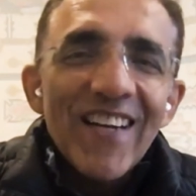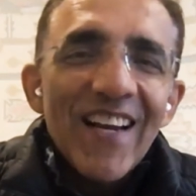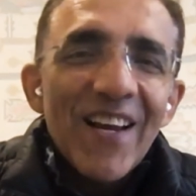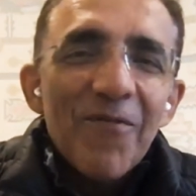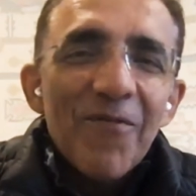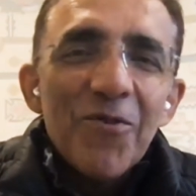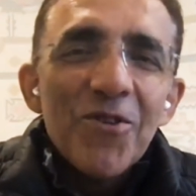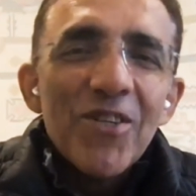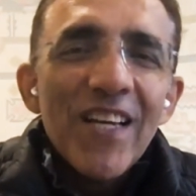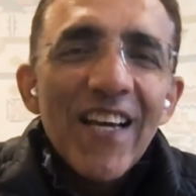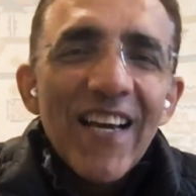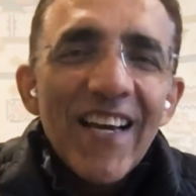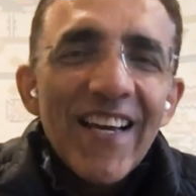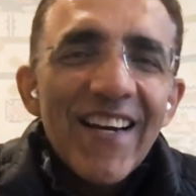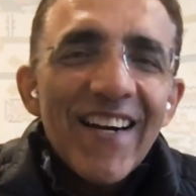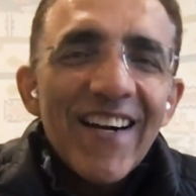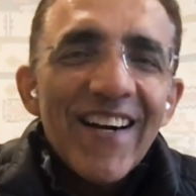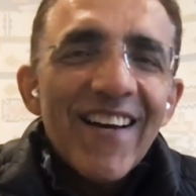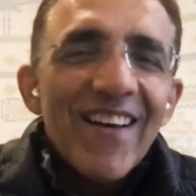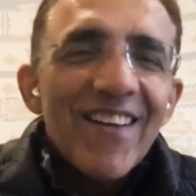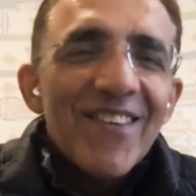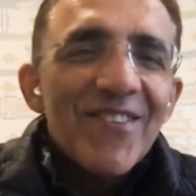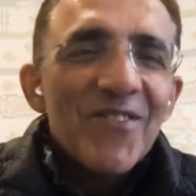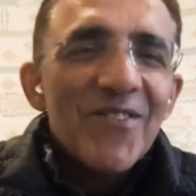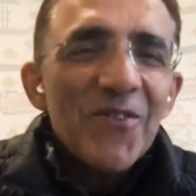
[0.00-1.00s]
I wish I had an
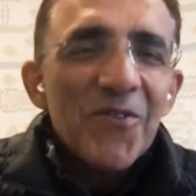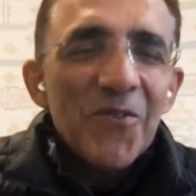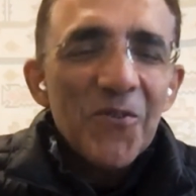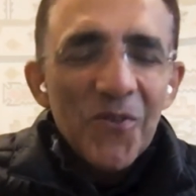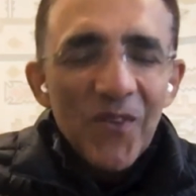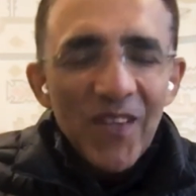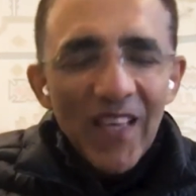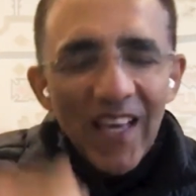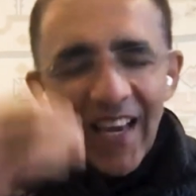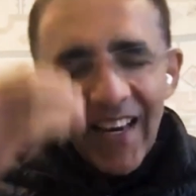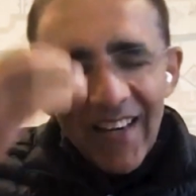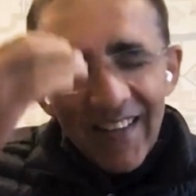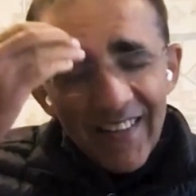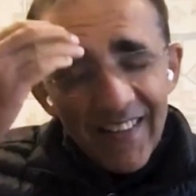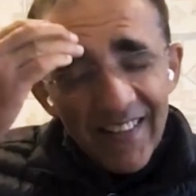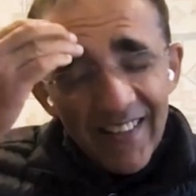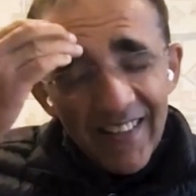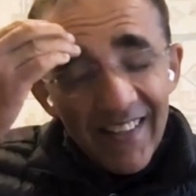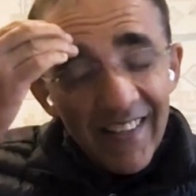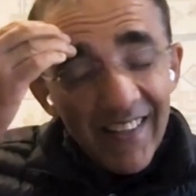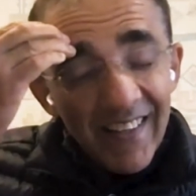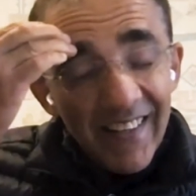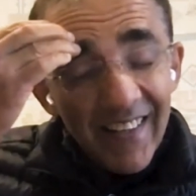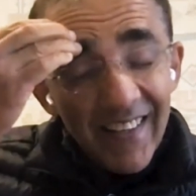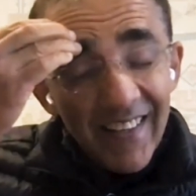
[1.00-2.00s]
answer to that
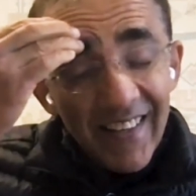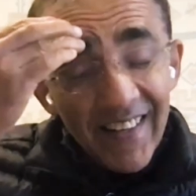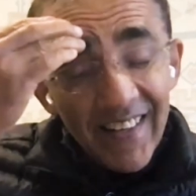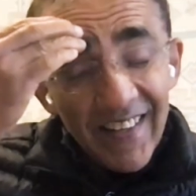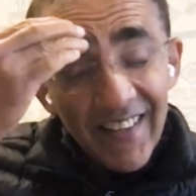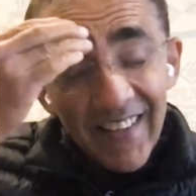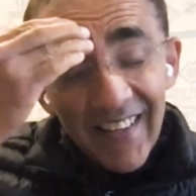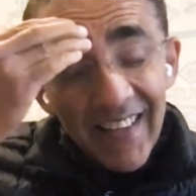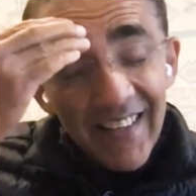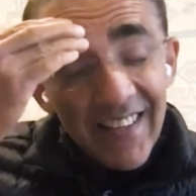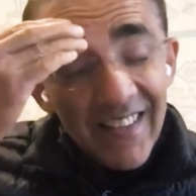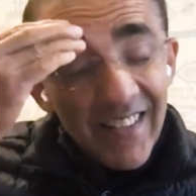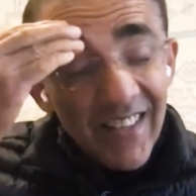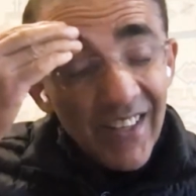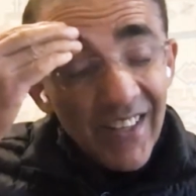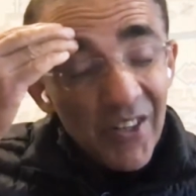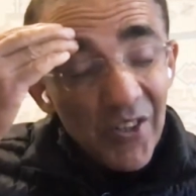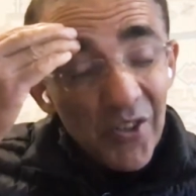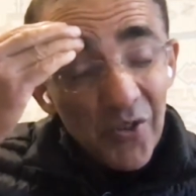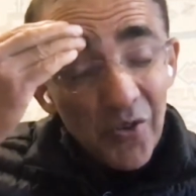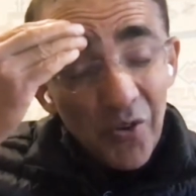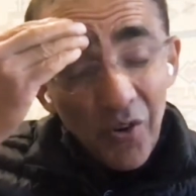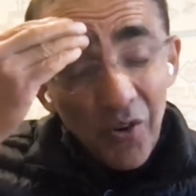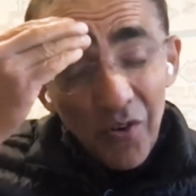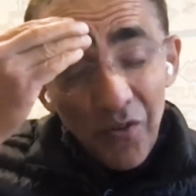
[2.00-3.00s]
in an easy,
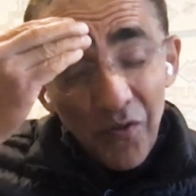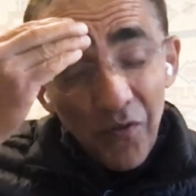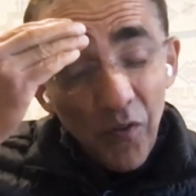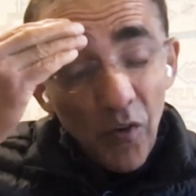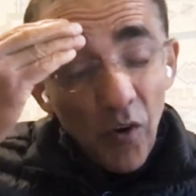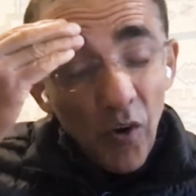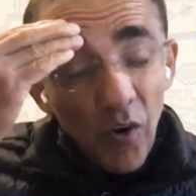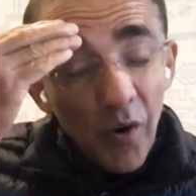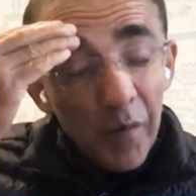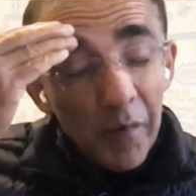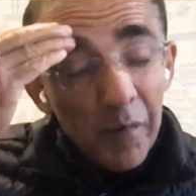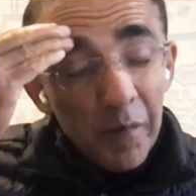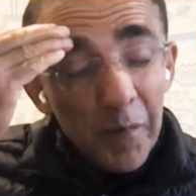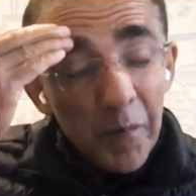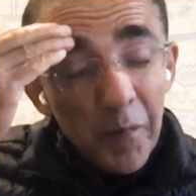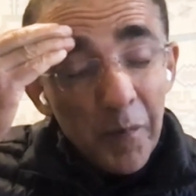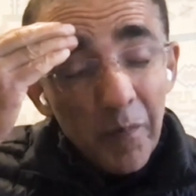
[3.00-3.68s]
short form.